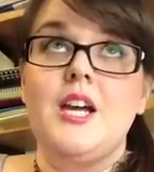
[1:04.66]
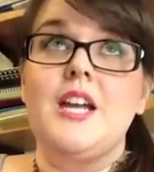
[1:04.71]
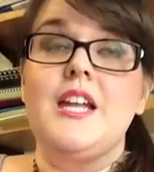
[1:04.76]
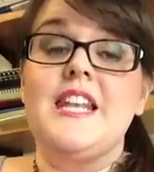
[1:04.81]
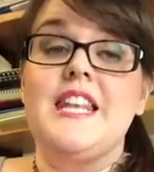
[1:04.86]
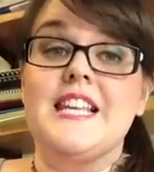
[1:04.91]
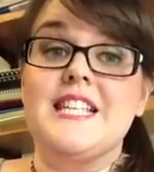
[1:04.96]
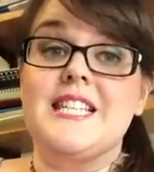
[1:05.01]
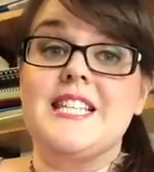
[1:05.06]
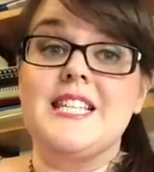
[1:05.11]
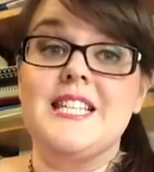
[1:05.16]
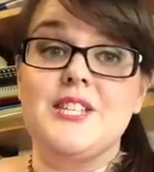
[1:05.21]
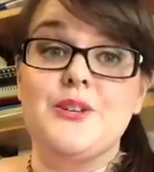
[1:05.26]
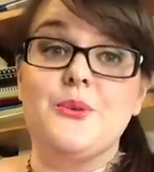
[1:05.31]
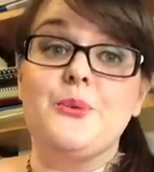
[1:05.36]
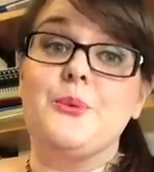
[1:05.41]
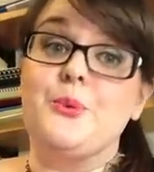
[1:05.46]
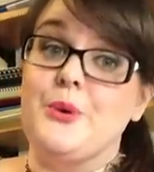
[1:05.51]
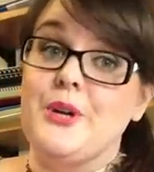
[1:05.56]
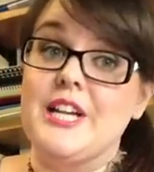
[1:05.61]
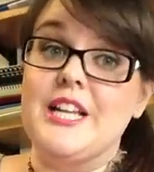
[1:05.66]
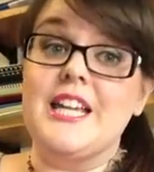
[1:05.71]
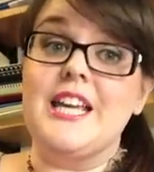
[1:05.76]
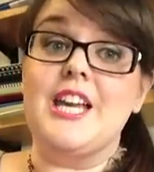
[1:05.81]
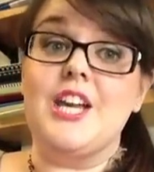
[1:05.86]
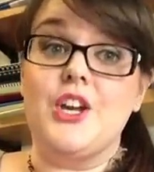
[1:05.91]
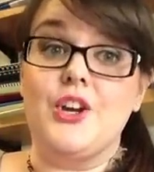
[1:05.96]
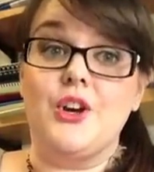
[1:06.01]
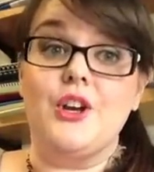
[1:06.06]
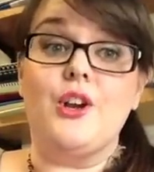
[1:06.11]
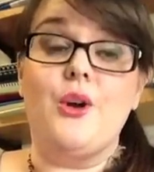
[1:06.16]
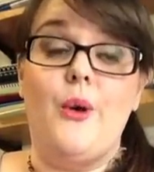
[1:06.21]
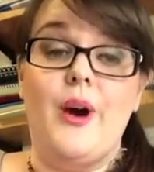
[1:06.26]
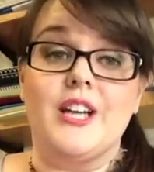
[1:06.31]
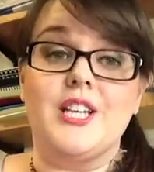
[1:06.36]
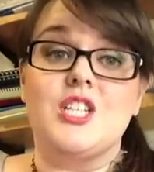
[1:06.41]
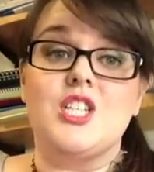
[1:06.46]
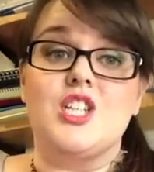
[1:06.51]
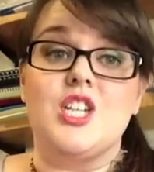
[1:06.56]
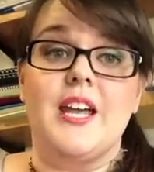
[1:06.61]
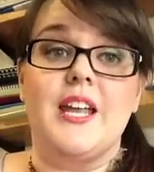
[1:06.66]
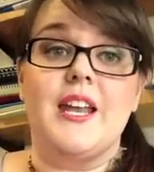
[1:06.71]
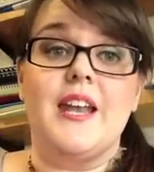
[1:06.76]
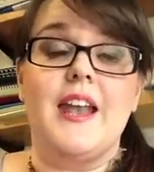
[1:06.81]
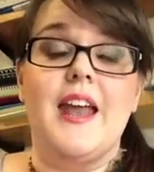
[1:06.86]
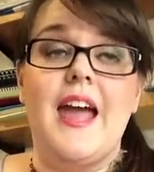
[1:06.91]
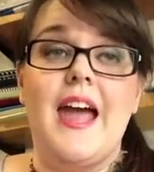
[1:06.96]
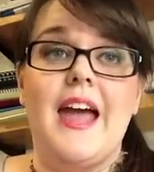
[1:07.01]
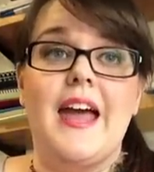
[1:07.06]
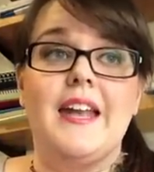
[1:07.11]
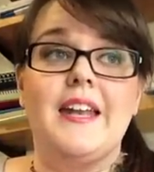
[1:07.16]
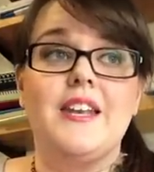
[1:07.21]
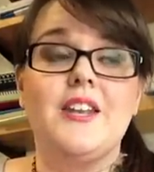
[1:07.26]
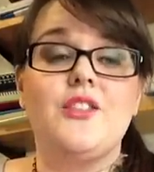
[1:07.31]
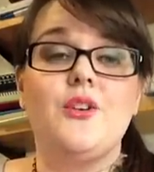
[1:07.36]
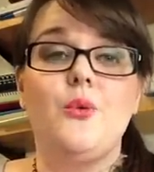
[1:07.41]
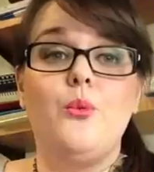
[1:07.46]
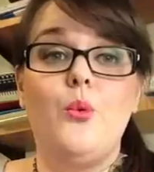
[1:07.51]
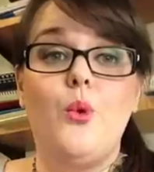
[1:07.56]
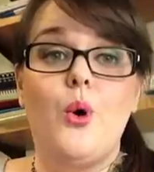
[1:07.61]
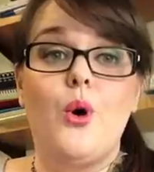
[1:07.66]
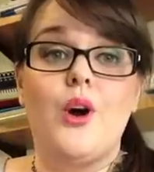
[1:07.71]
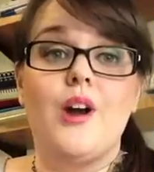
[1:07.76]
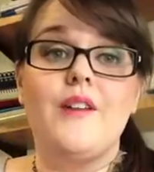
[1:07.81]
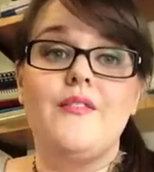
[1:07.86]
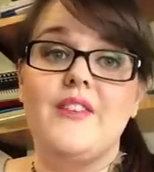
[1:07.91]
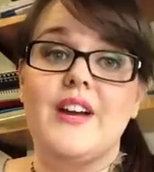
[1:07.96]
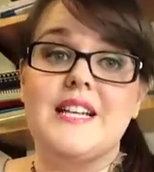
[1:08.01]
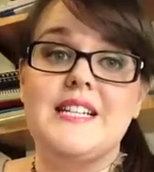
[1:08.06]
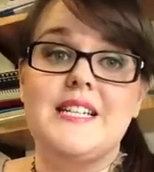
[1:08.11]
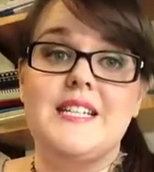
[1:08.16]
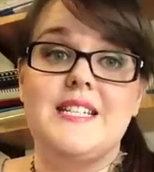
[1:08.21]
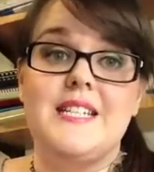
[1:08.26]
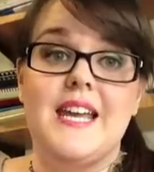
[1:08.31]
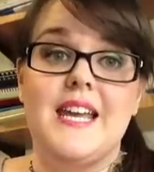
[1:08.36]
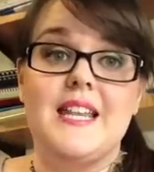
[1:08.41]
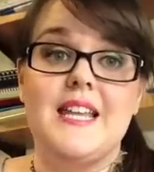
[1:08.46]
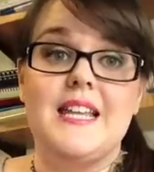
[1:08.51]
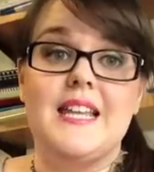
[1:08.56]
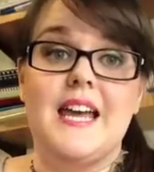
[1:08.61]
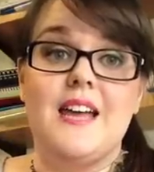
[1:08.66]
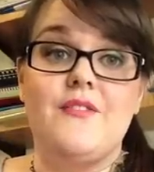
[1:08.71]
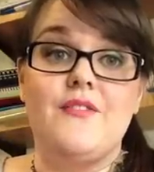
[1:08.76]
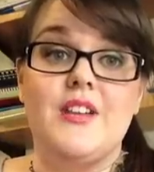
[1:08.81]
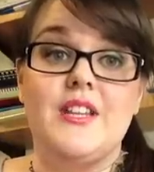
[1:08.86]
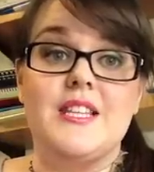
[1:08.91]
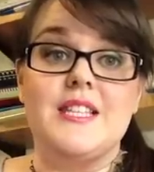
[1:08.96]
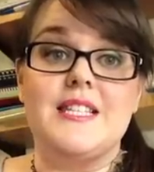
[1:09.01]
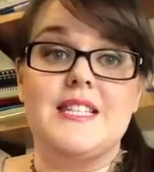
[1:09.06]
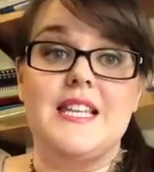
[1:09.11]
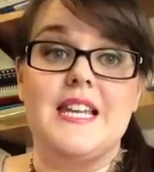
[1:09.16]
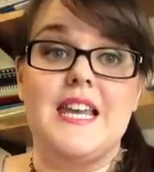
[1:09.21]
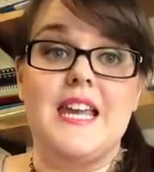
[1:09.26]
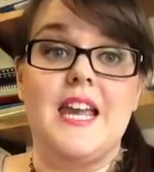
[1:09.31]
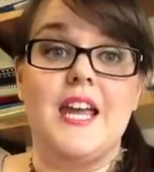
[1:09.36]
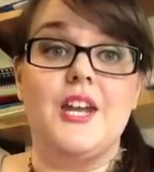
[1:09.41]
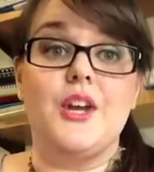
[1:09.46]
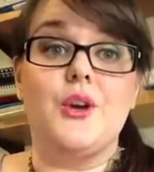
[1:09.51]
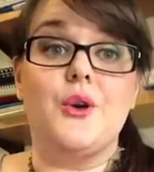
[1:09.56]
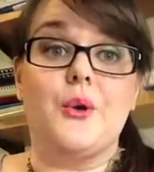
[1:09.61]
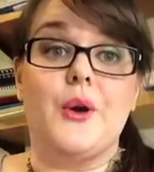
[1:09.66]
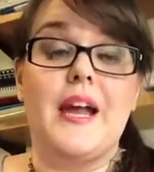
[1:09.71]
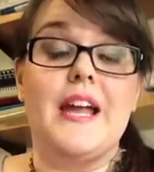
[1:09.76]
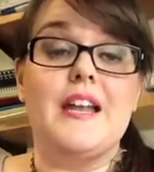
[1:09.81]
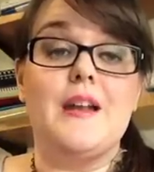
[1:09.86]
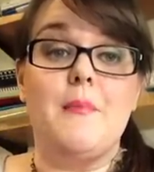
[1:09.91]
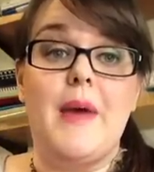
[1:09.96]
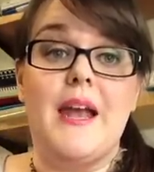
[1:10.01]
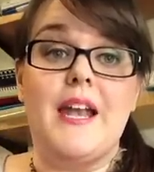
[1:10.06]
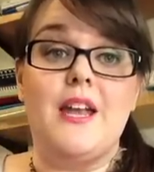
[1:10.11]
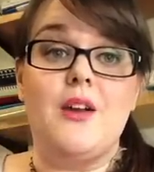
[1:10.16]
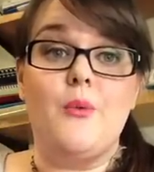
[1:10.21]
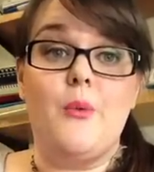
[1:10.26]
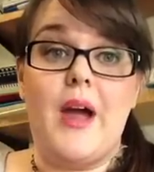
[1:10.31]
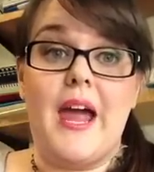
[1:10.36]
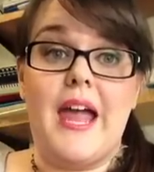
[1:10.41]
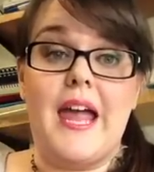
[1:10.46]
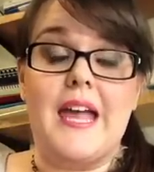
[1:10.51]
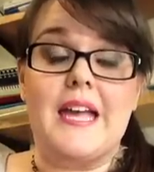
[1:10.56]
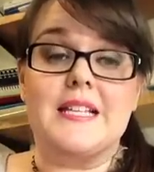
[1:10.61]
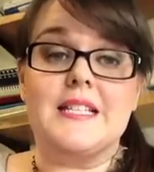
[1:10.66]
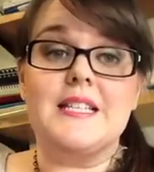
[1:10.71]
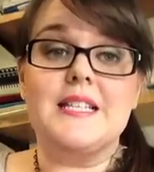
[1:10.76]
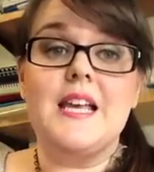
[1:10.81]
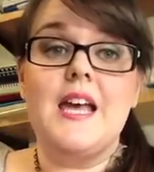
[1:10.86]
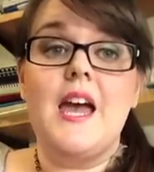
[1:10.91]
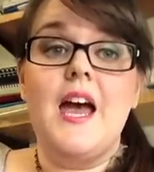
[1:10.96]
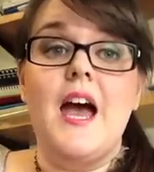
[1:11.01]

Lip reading: This is a really good question, and the war affected daily life in the city in a great many ways.